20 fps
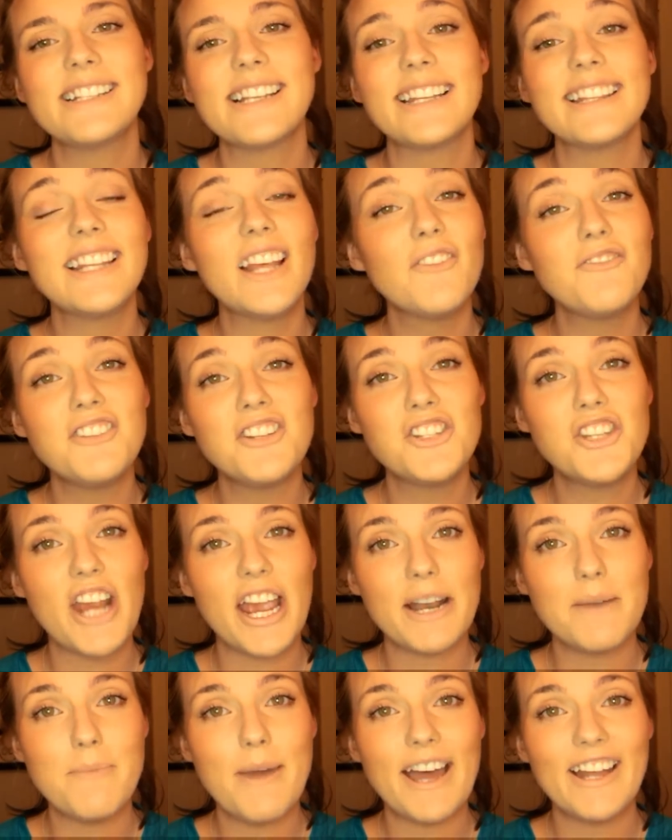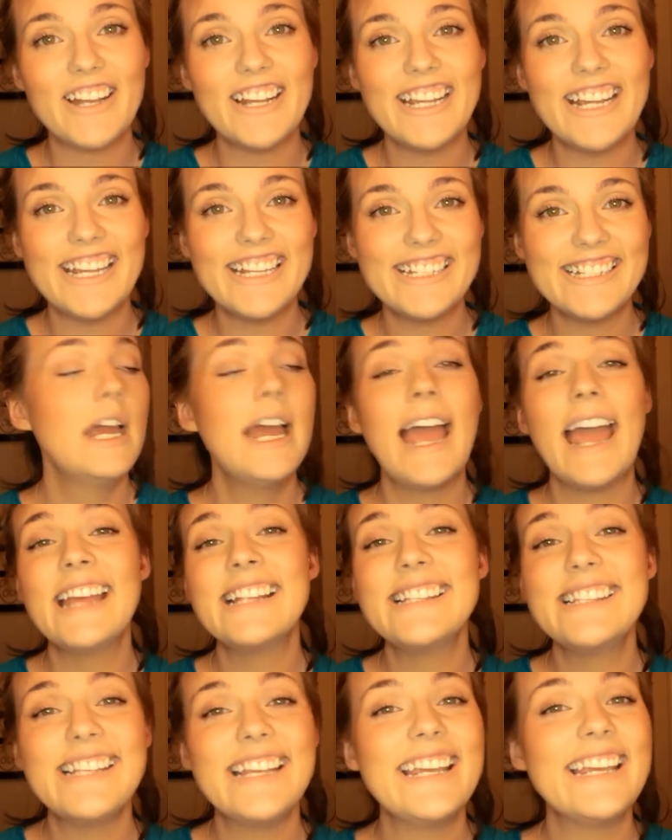I'd love to chat about it and
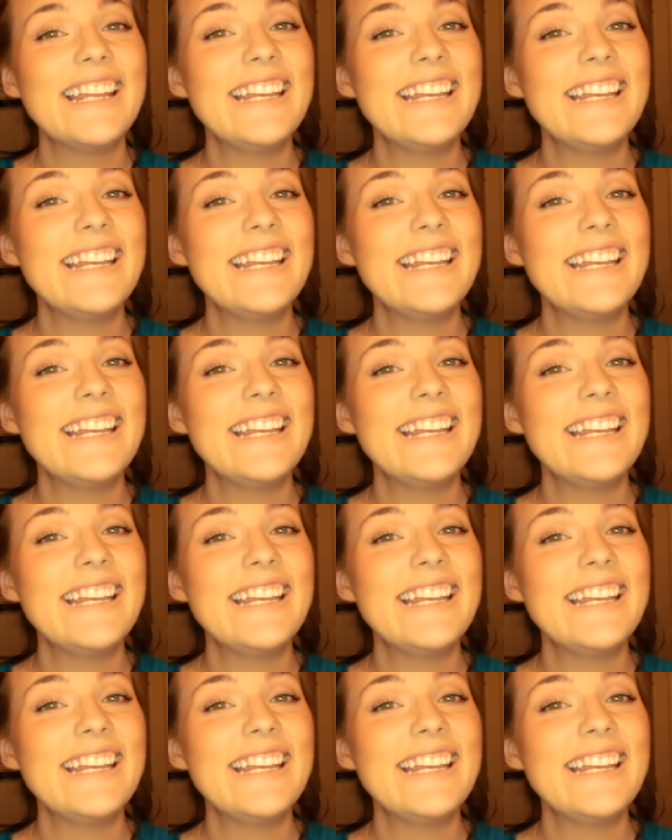see